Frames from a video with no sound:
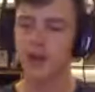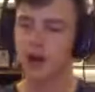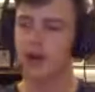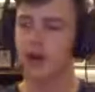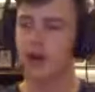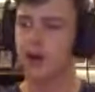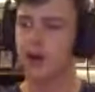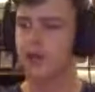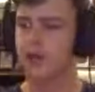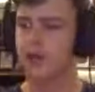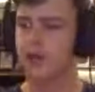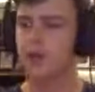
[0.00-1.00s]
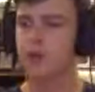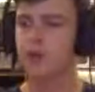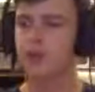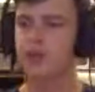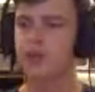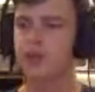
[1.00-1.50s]
I feel
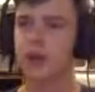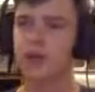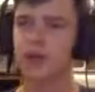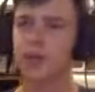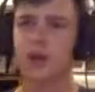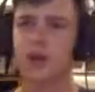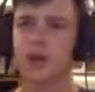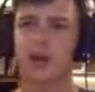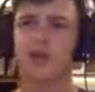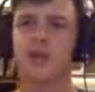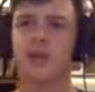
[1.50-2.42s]
much better about it.